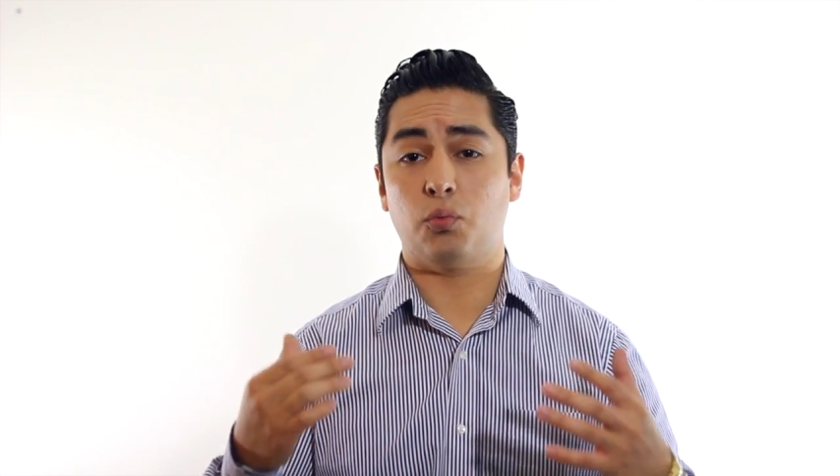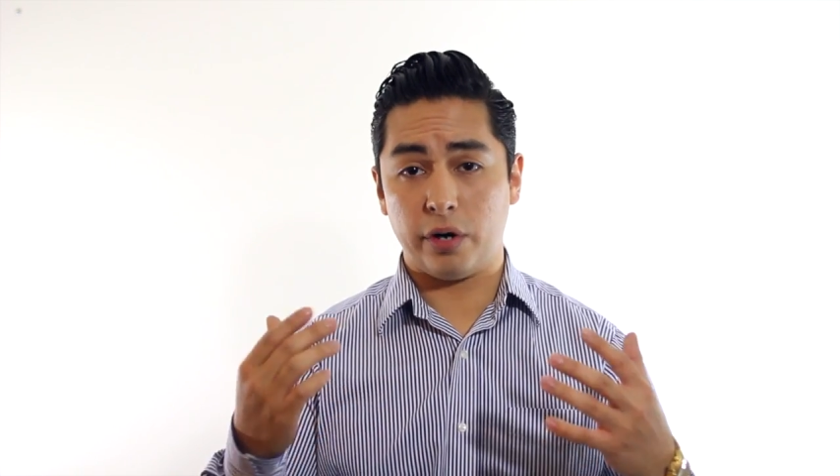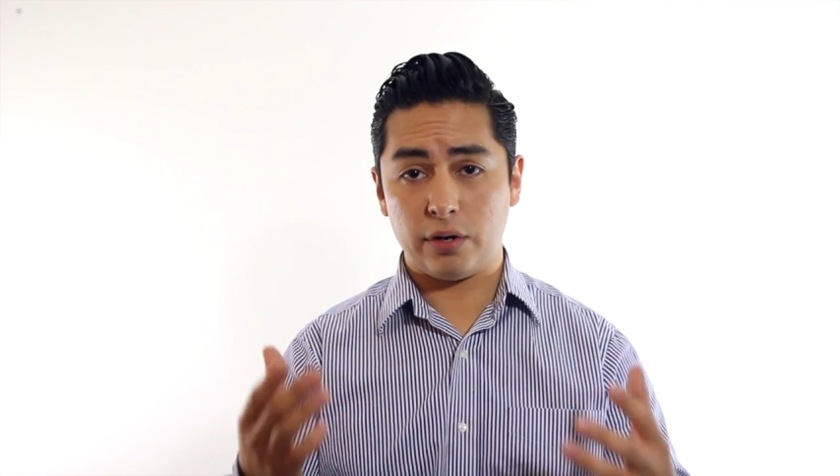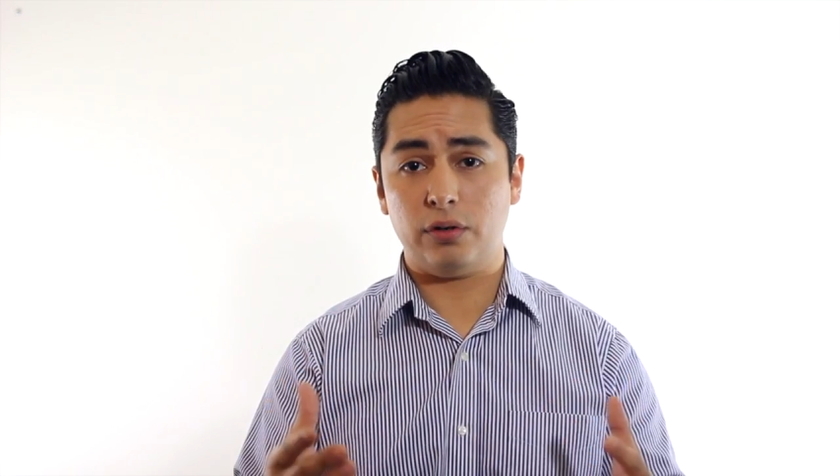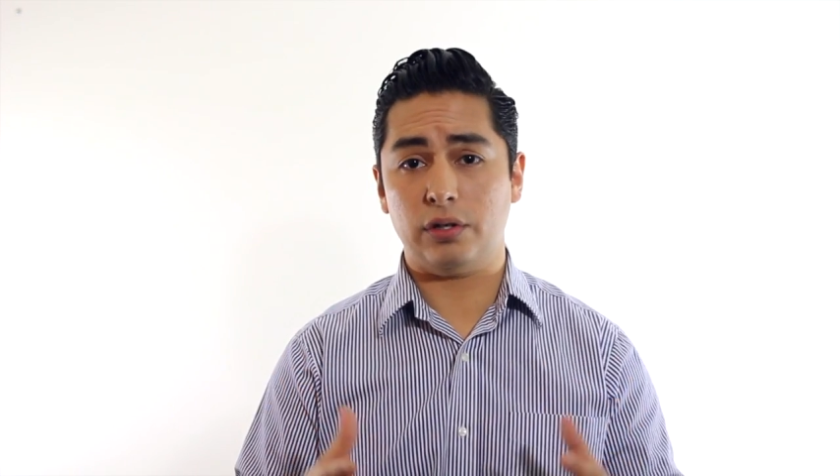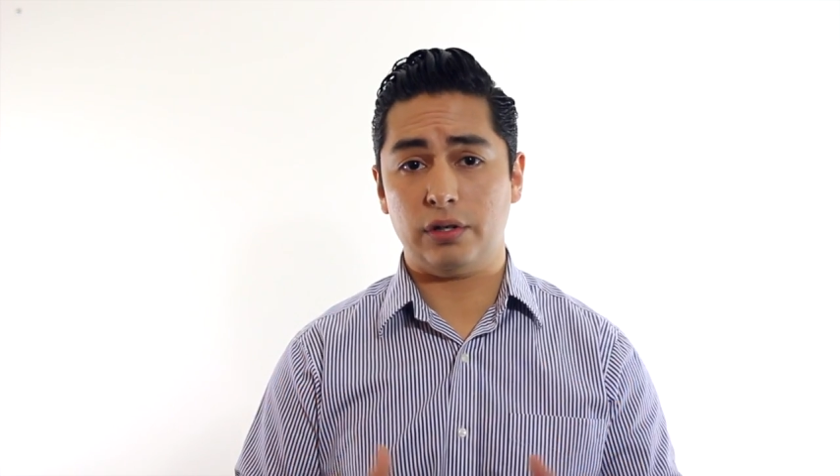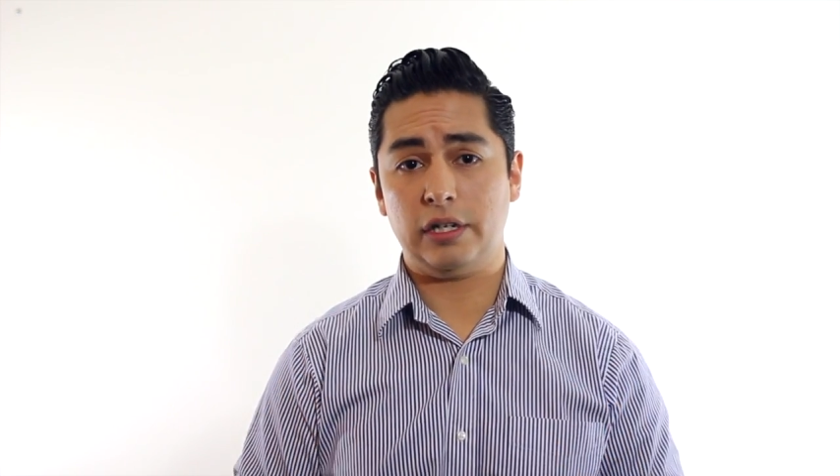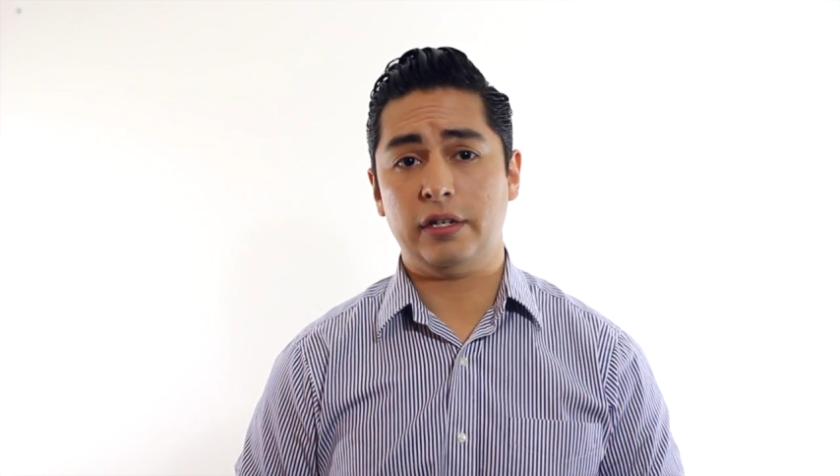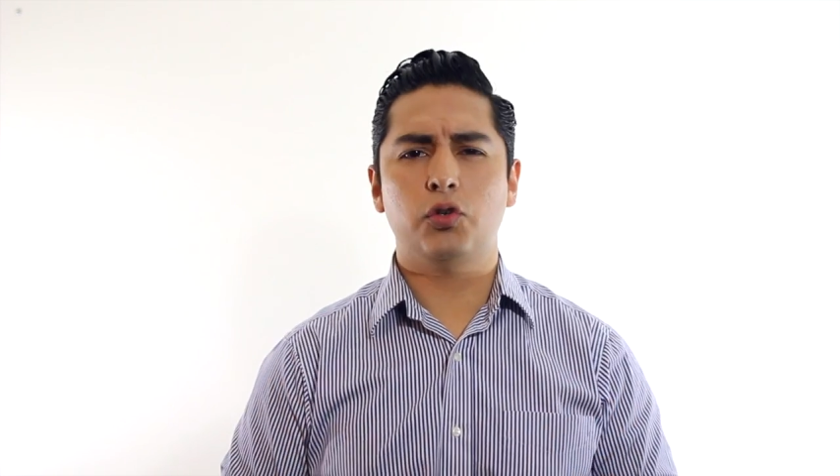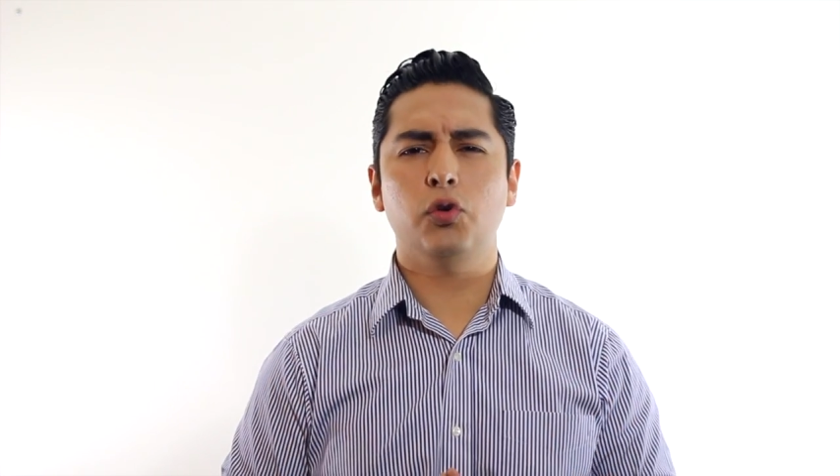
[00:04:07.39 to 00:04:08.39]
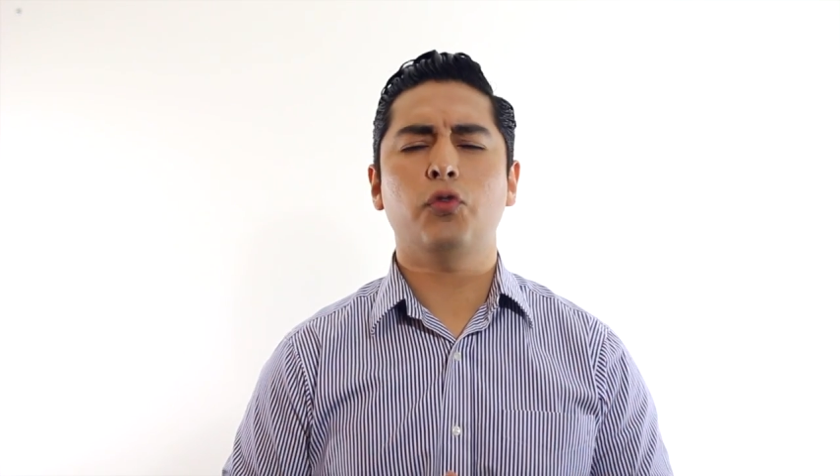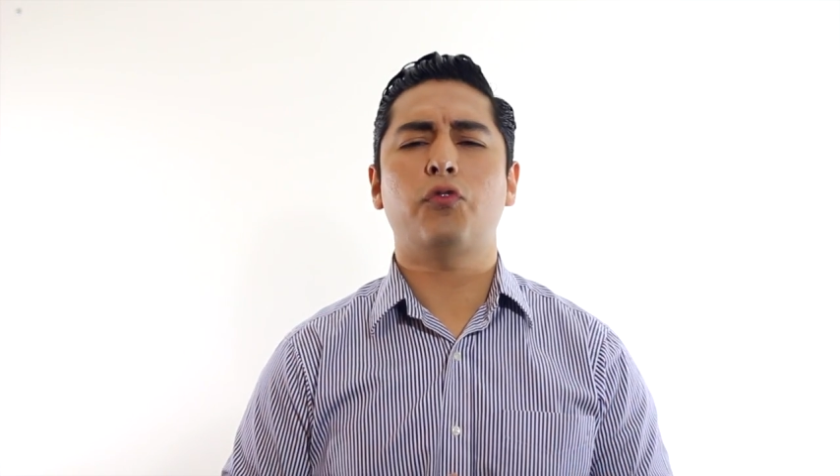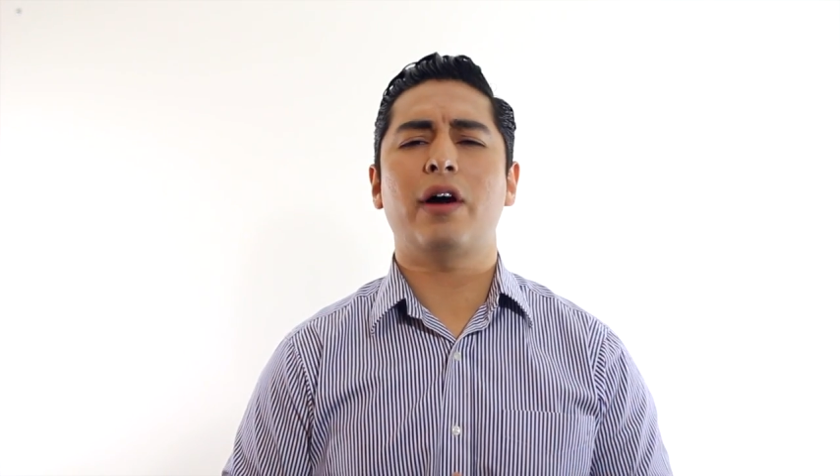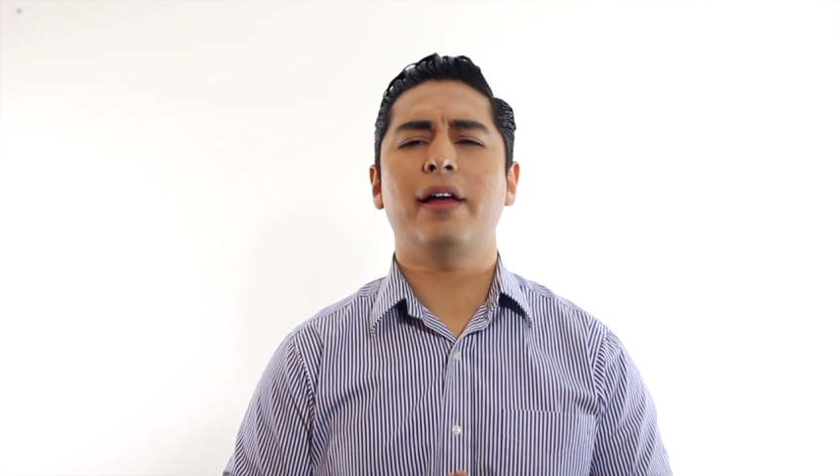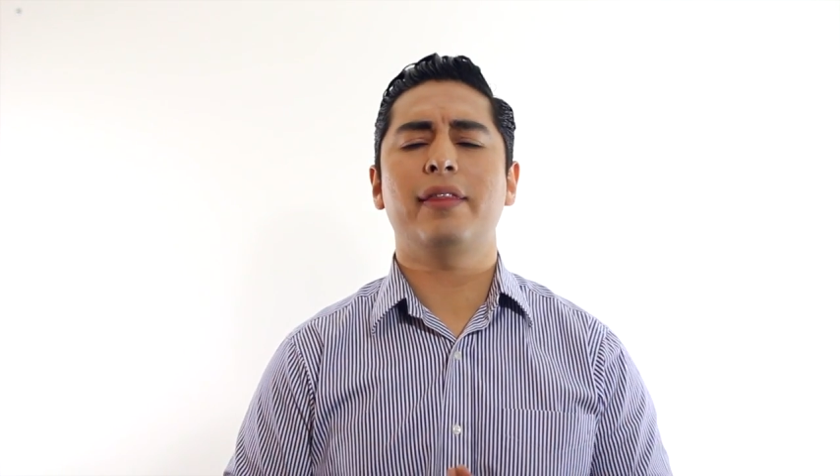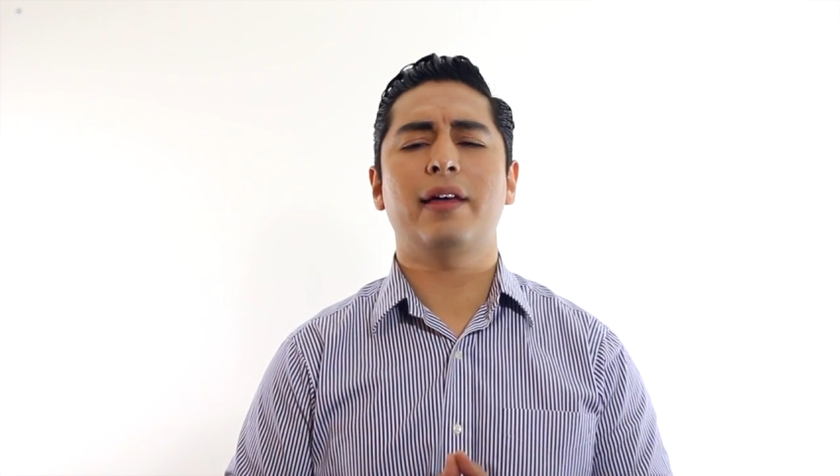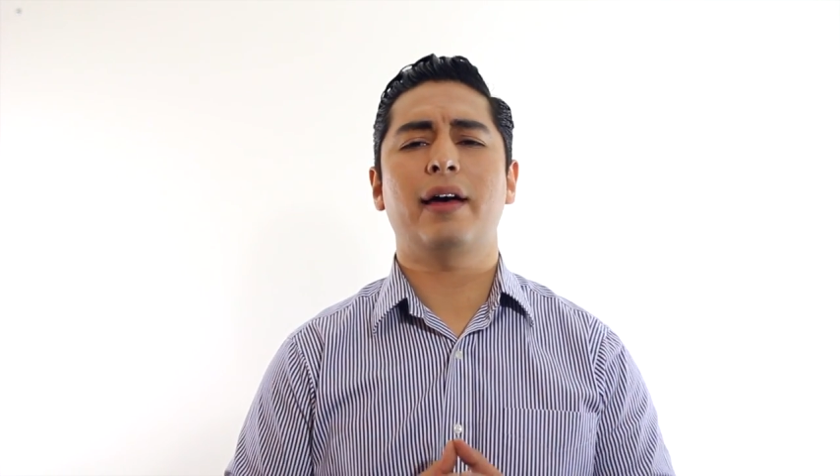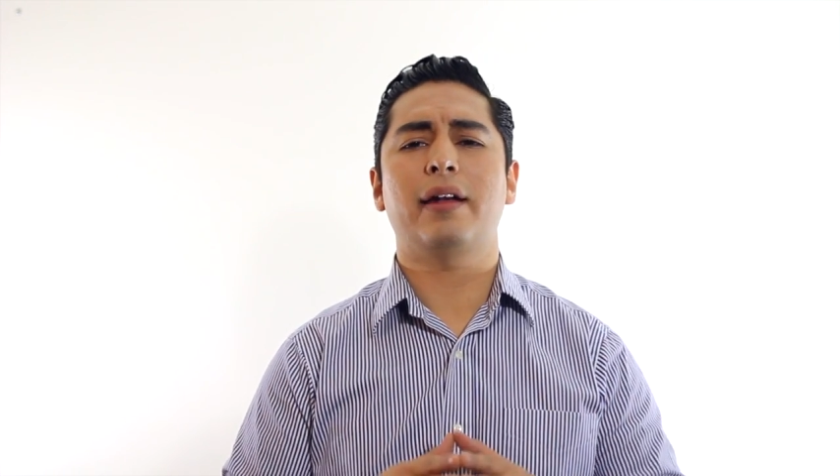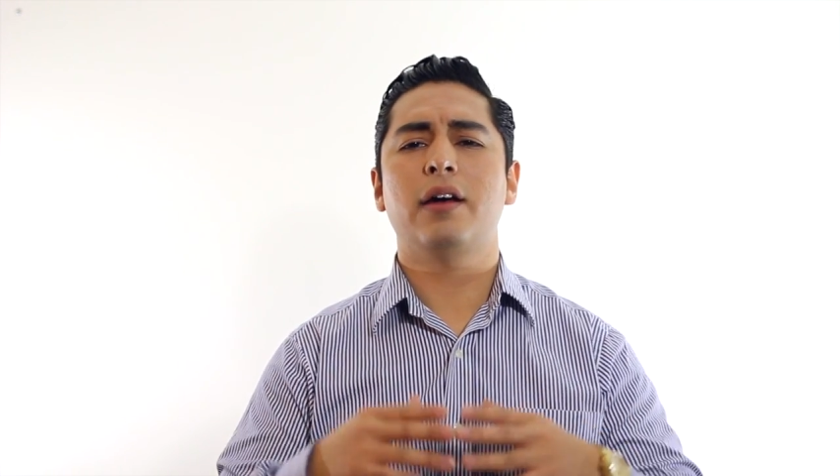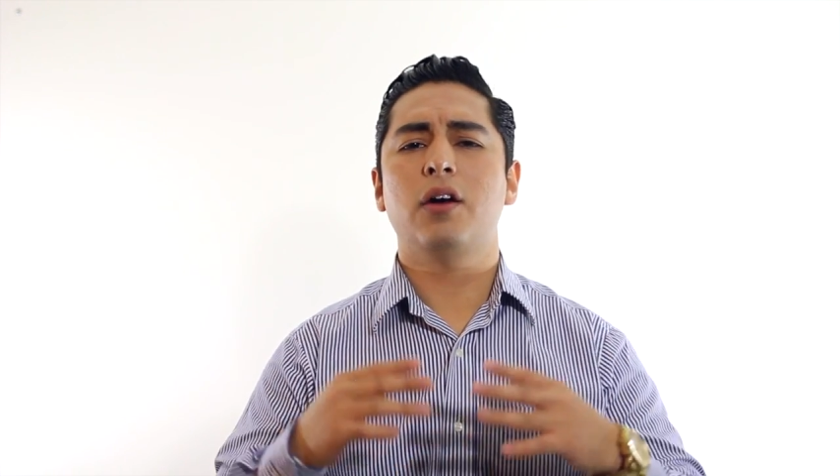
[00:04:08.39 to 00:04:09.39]
regularly. You'll find
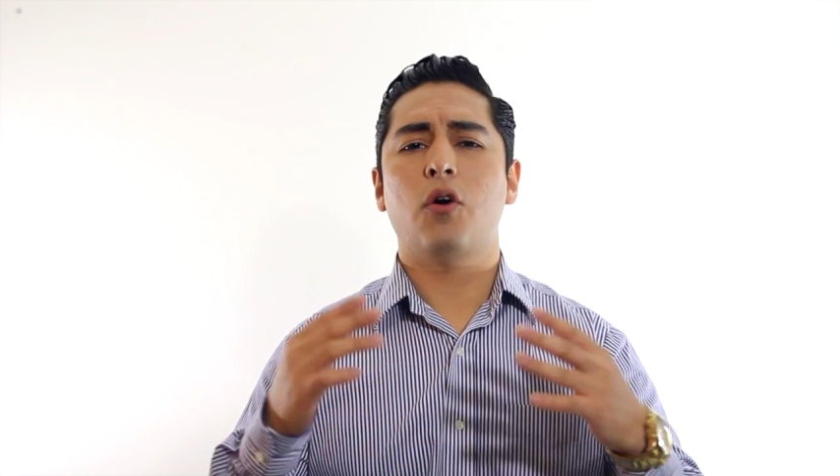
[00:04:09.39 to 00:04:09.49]
that